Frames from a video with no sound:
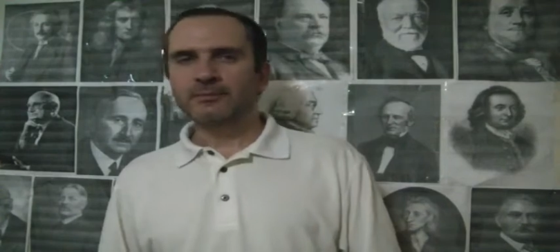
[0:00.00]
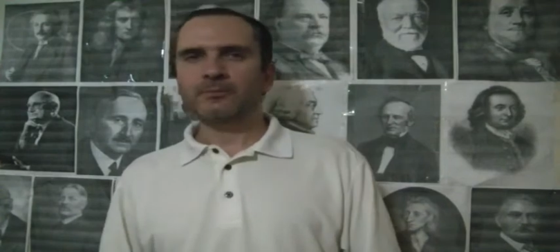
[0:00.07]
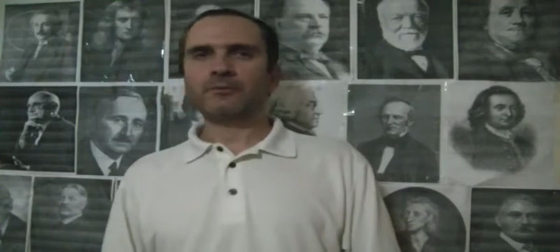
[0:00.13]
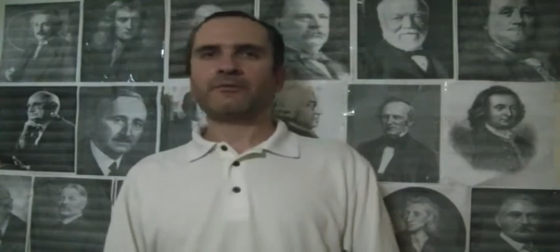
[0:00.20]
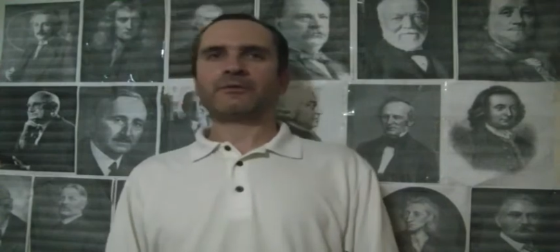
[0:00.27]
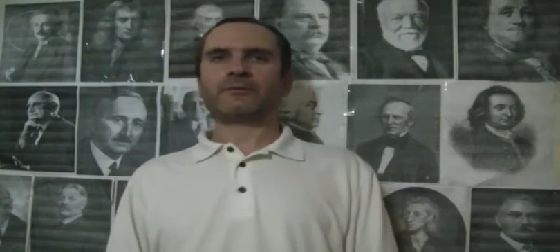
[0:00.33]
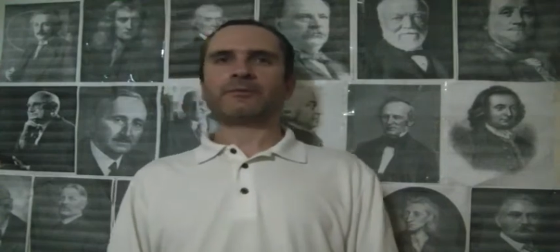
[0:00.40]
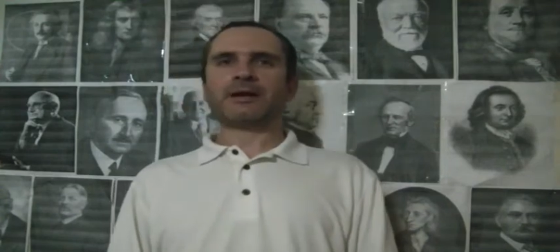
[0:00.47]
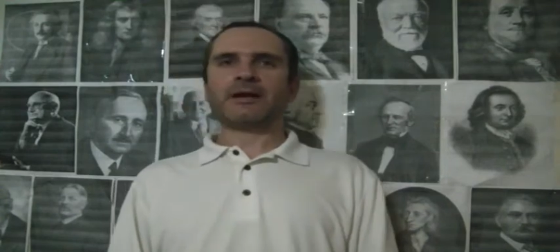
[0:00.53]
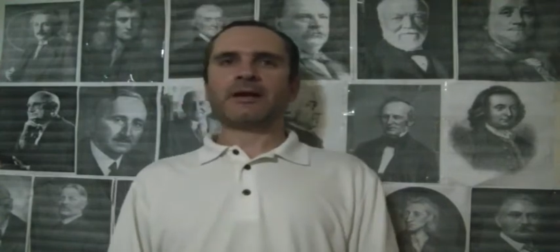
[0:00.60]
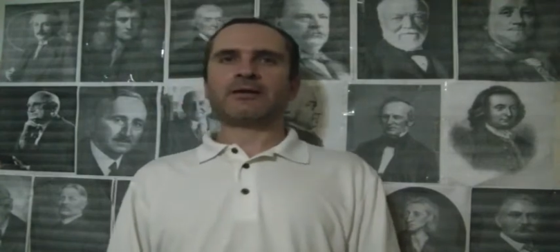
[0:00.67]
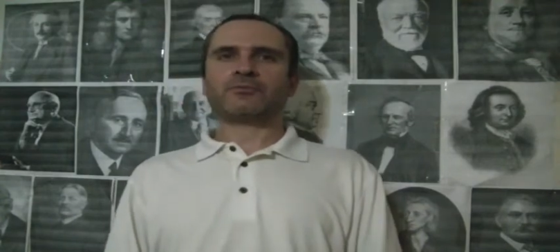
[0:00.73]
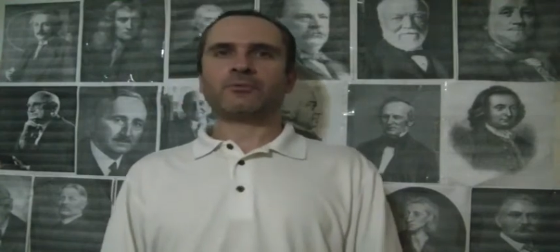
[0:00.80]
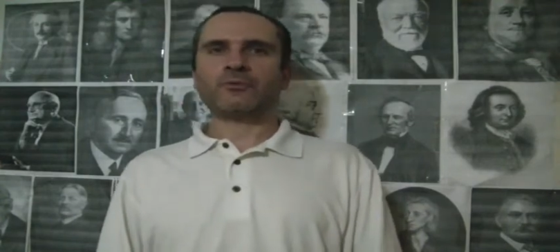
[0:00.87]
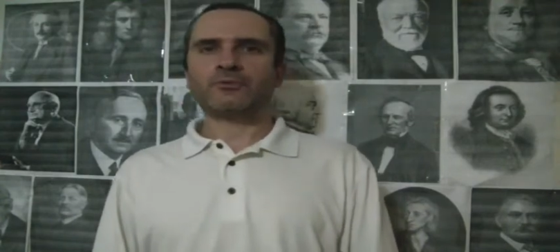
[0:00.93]
moving
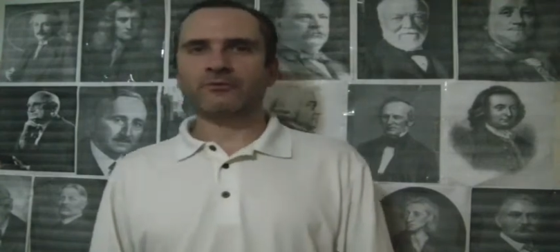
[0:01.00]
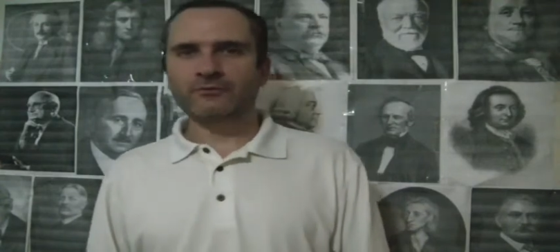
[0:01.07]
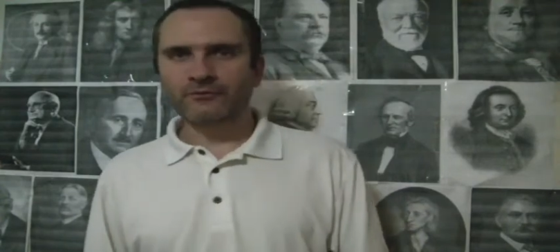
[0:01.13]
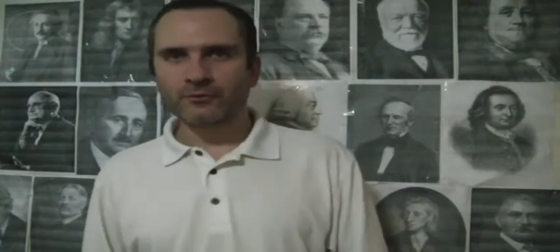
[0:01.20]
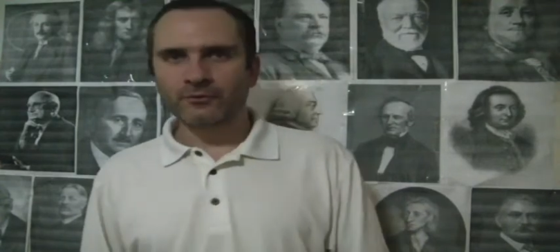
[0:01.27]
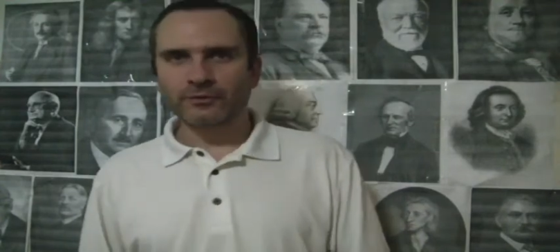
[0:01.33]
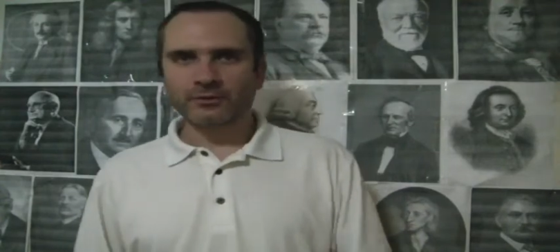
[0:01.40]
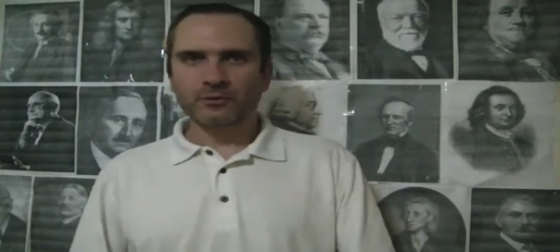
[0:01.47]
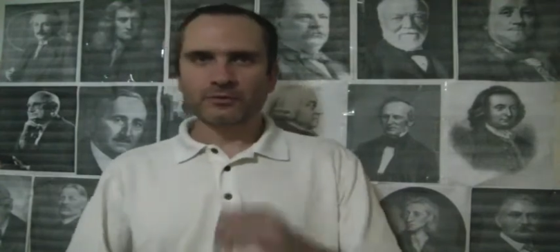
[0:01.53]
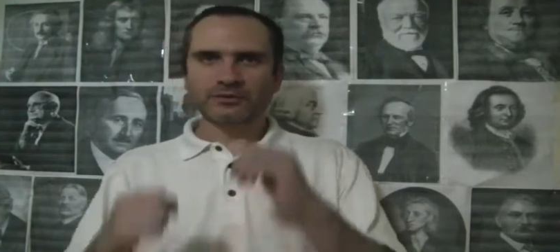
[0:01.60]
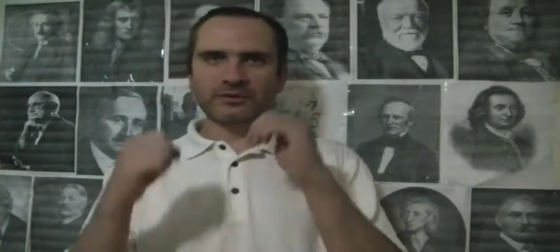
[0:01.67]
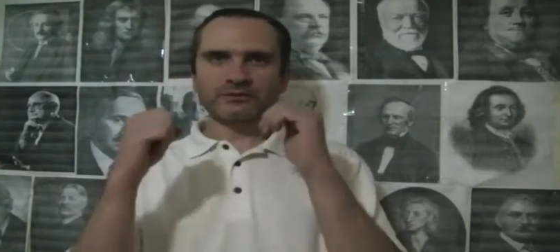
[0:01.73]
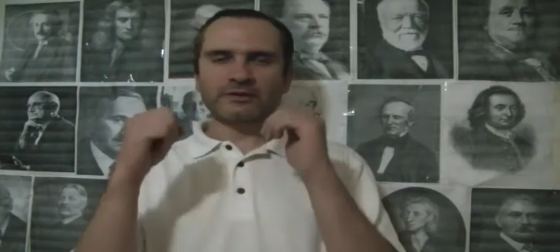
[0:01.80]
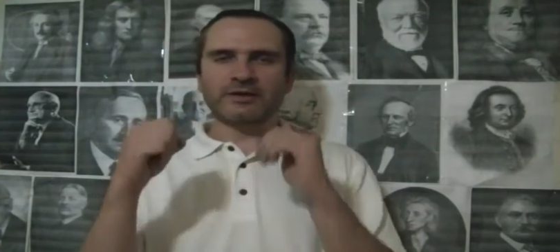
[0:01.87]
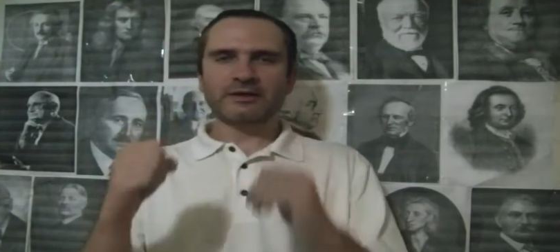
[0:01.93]
back, moving forward,
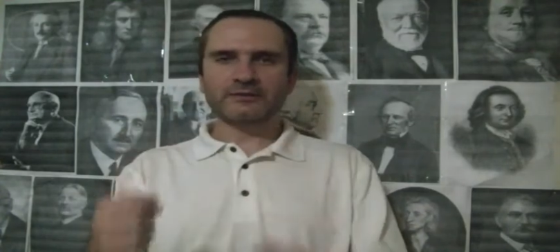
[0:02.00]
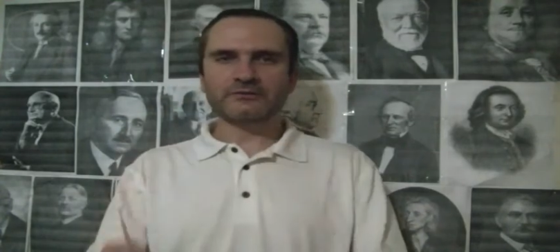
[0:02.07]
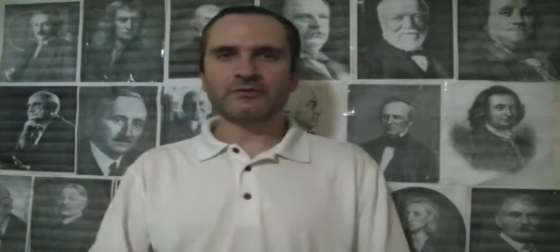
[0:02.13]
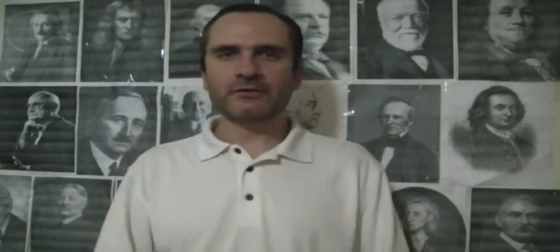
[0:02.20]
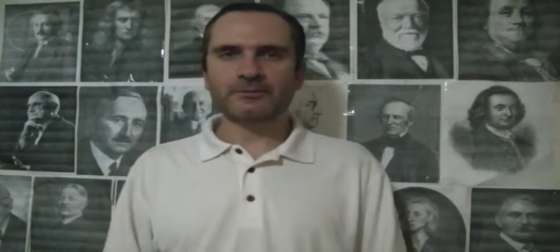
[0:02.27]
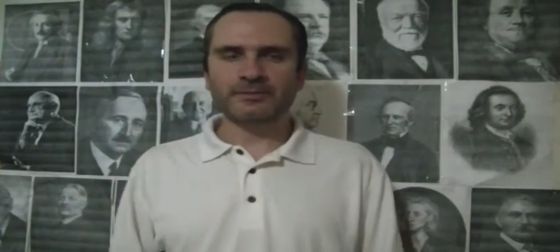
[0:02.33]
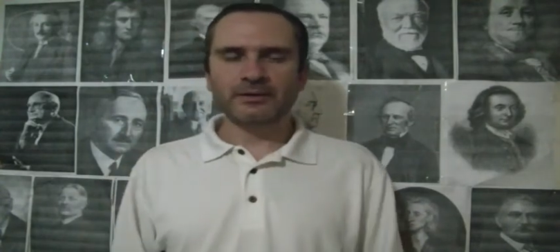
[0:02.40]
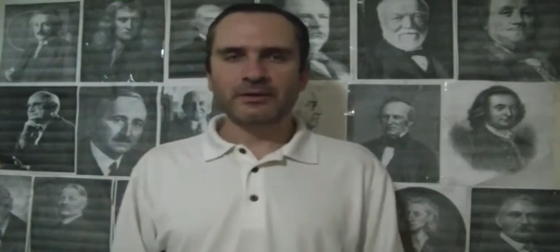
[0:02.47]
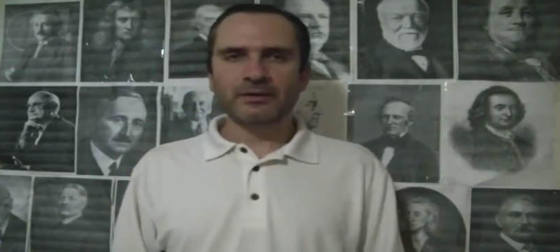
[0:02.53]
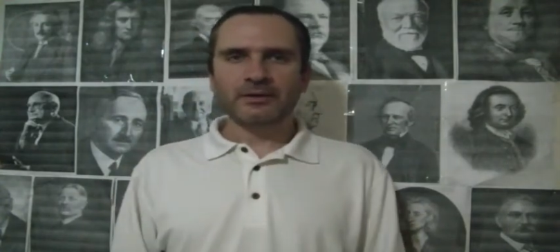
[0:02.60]
holding his hands up.